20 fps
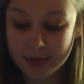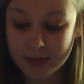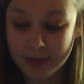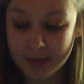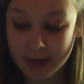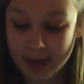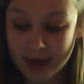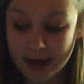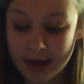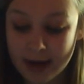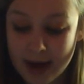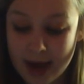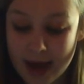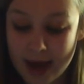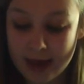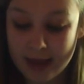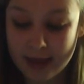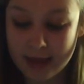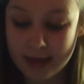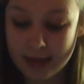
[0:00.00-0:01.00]
Quinn
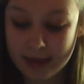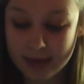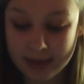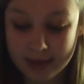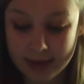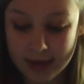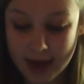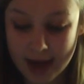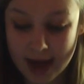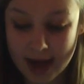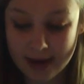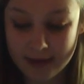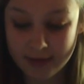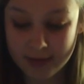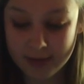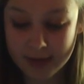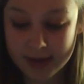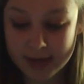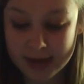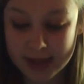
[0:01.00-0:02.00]
that
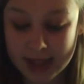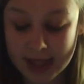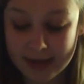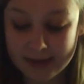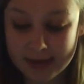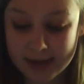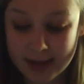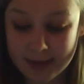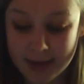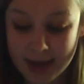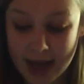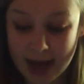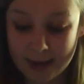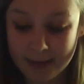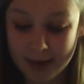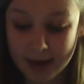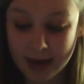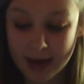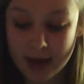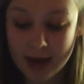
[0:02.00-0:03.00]
everyone deserves to be
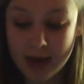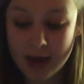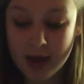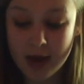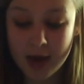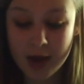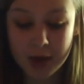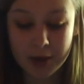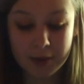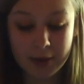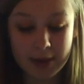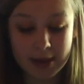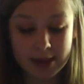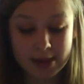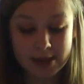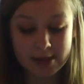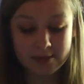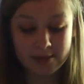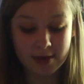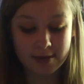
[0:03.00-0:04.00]
happy. Quinn
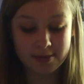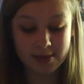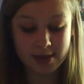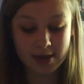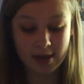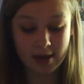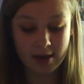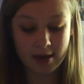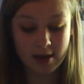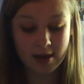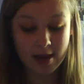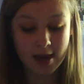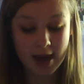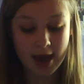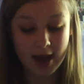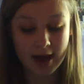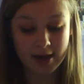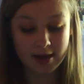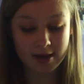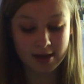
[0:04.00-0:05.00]
interrupts her
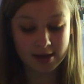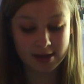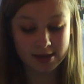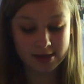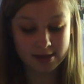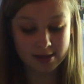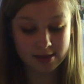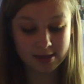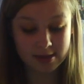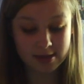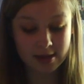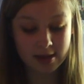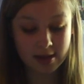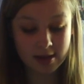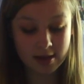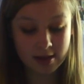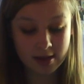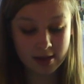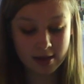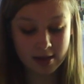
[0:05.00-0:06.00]
and asks
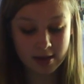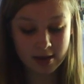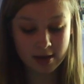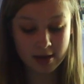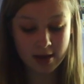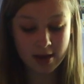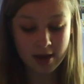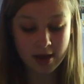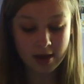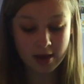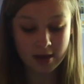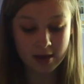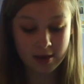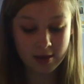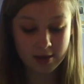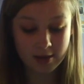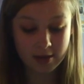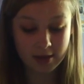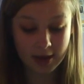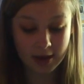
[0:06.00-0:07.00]

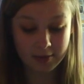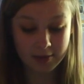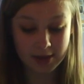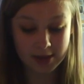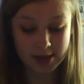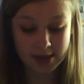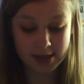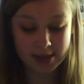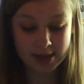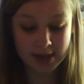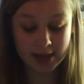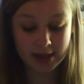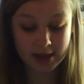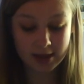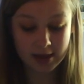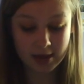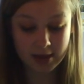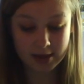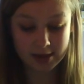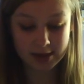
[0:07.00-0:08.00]
that when she
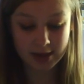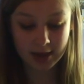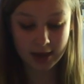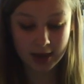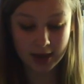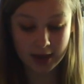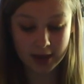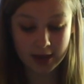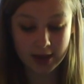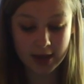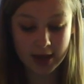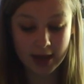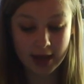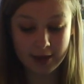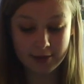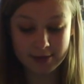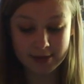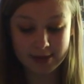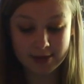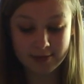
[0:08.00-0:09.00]
sang her solo,
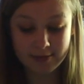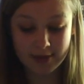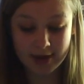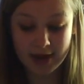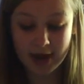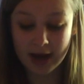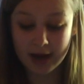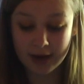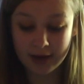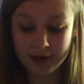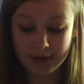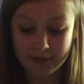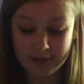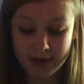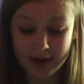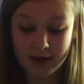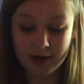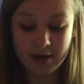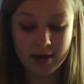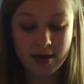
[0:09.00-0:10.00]
it was to Finn and only
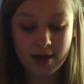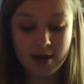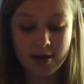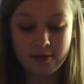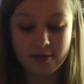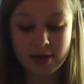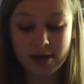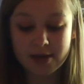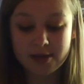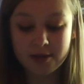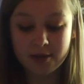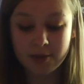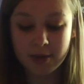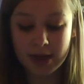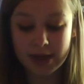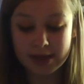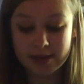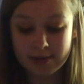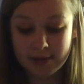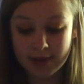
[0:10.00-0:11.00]
Finn. Rachel
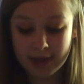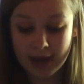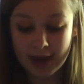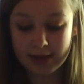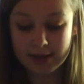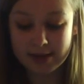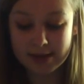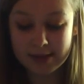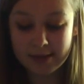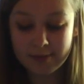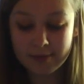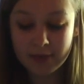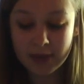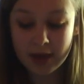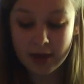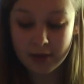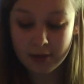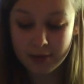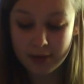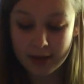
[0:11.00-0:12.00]
replies with yes.
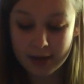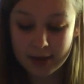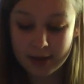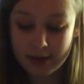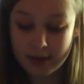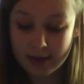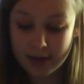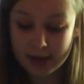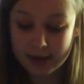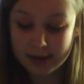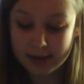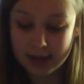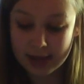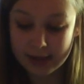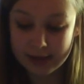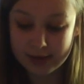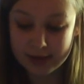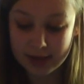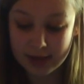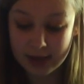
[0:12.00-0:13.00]
Quinn then
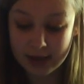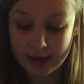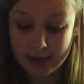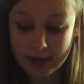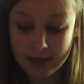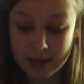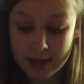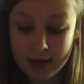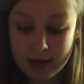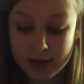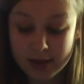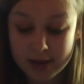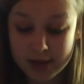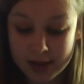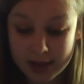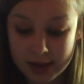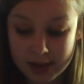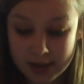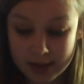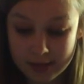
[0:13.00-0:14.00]
tells her
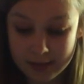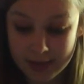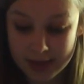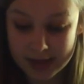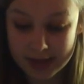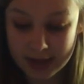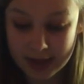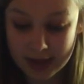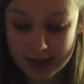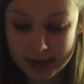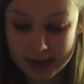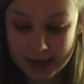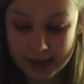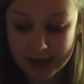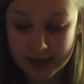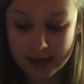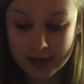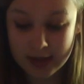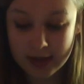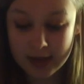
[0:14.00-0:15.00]
she would be
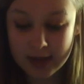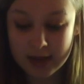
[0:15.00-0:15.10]
delighted